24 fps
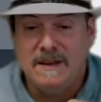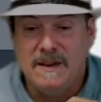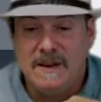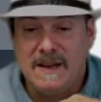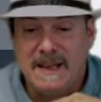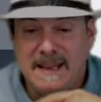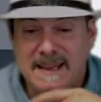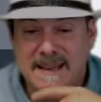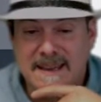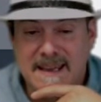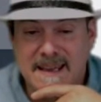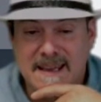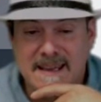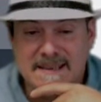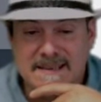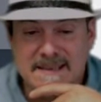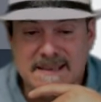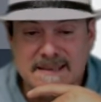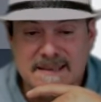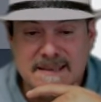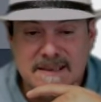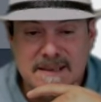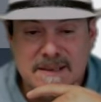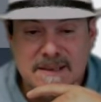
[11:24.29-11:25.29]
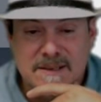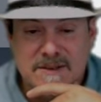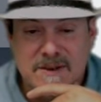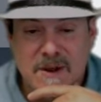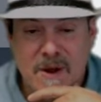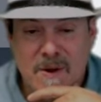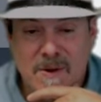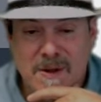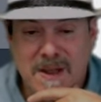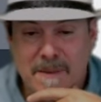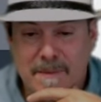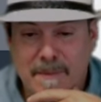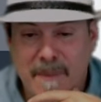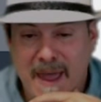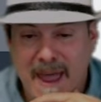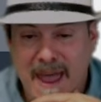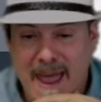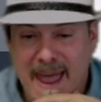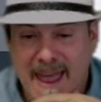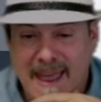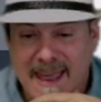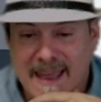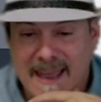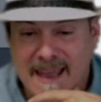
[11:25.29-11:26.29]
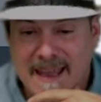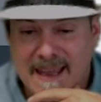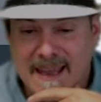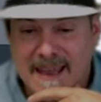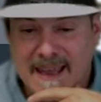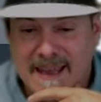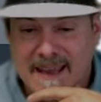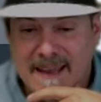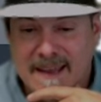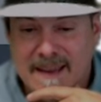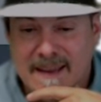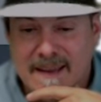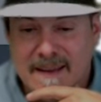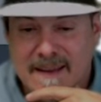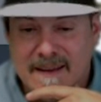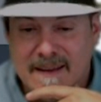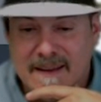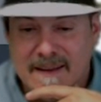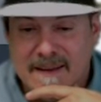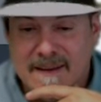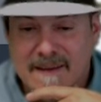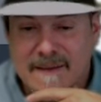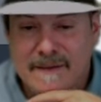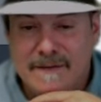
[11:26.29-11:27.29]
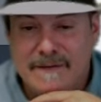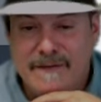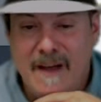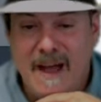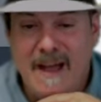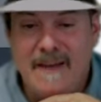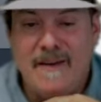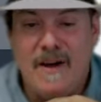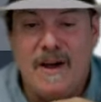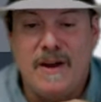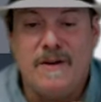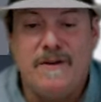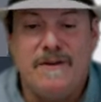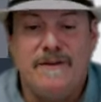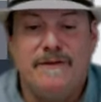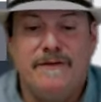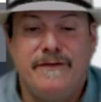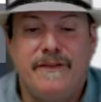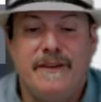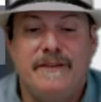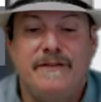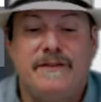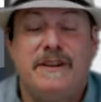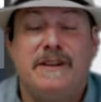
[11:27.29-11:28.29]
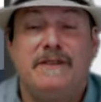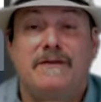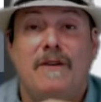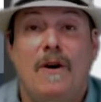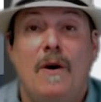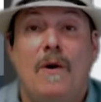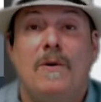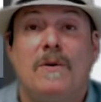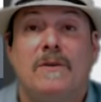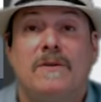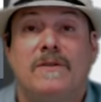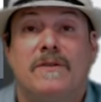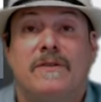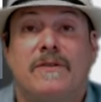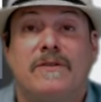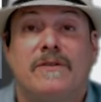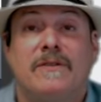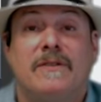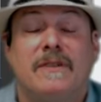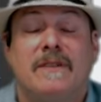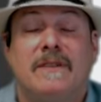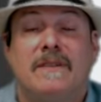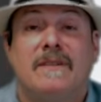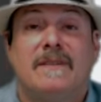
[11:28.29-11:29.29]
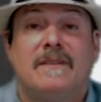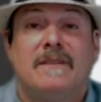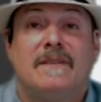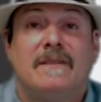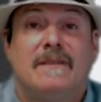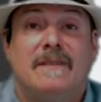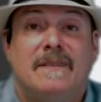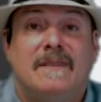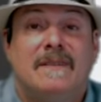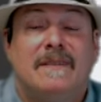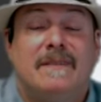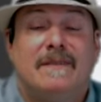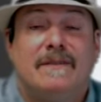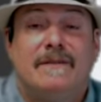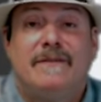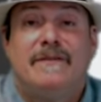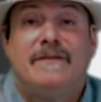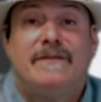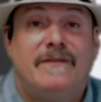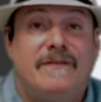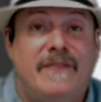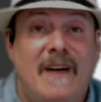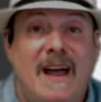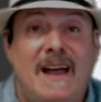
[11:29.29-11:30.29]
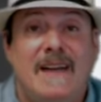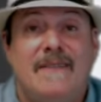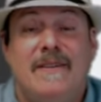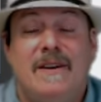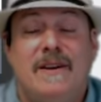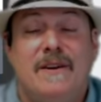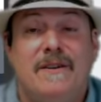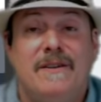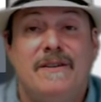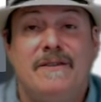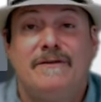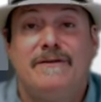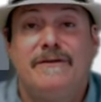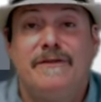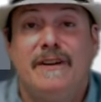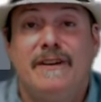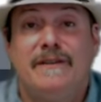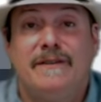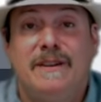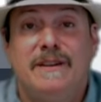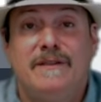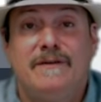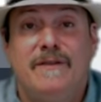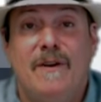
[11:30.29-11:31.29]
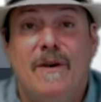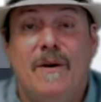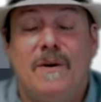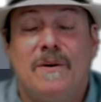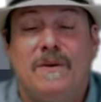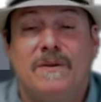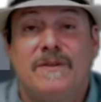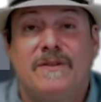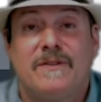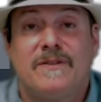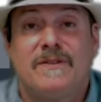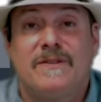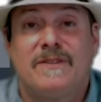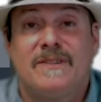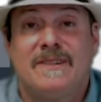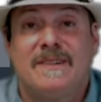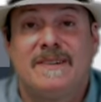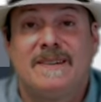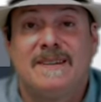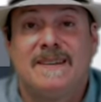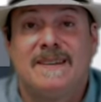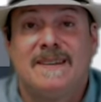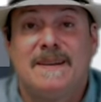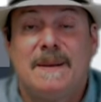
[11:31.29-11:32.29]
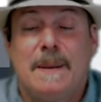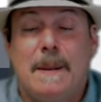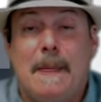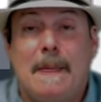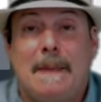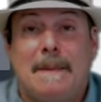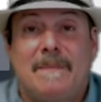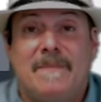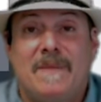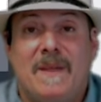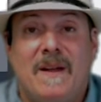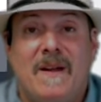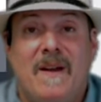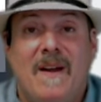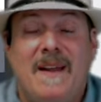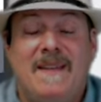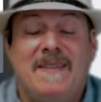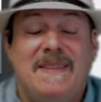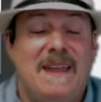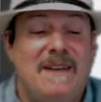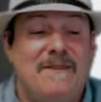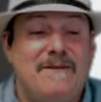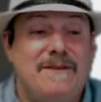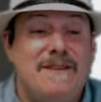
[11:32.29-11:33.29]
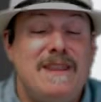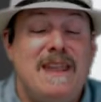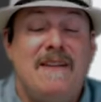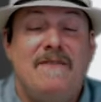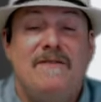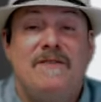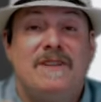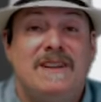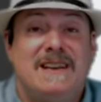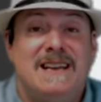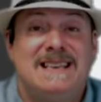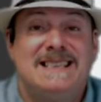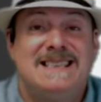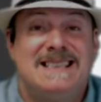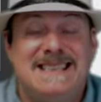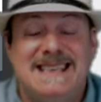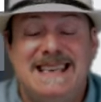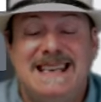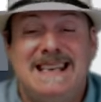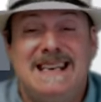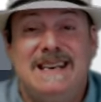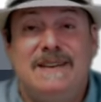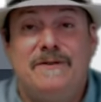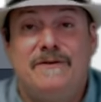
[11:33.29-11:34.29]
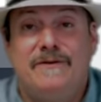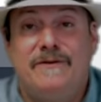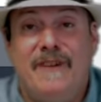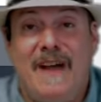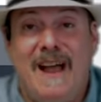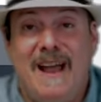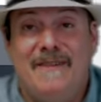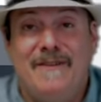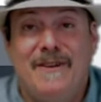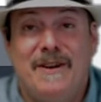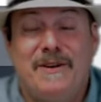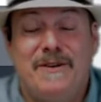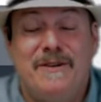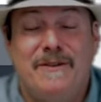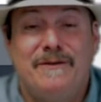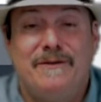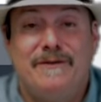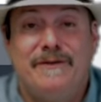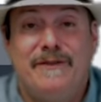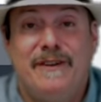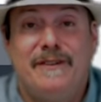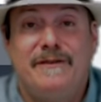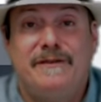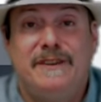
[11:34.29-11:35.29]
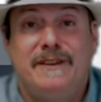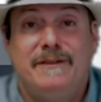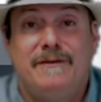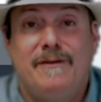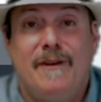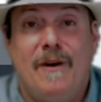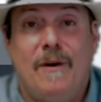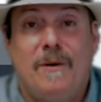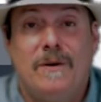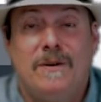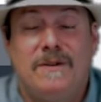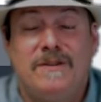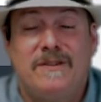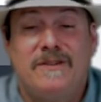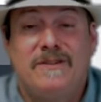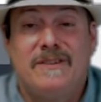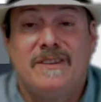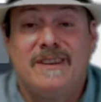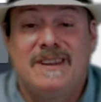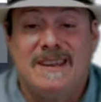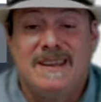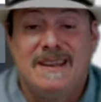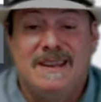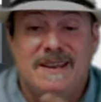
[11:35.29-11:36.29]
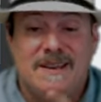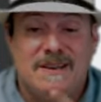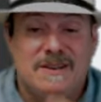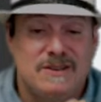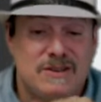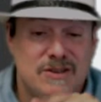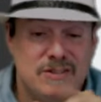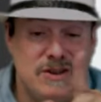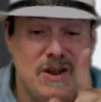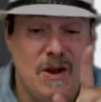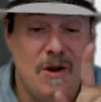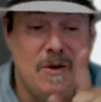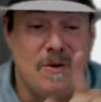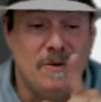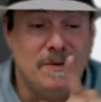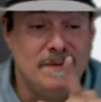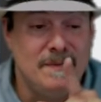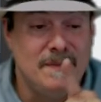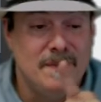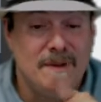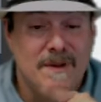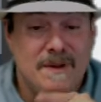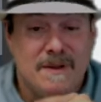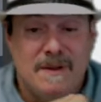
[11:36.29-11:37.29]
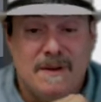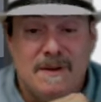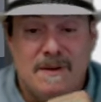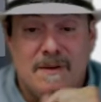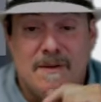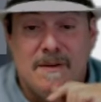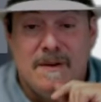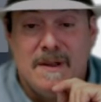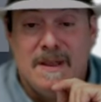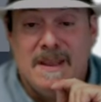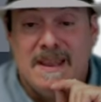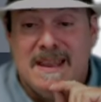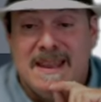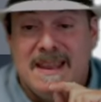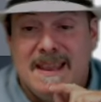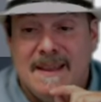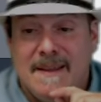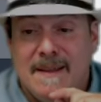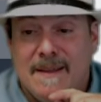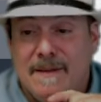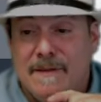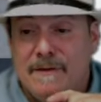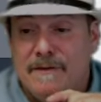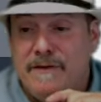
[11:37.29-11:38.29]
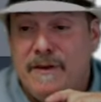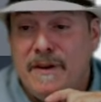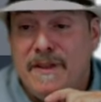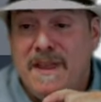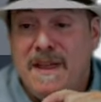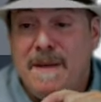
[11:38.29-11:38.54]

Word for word: a look at this, token pay, 550 votes. 550 votes. All right, they've never exceeded 550 votes. So, for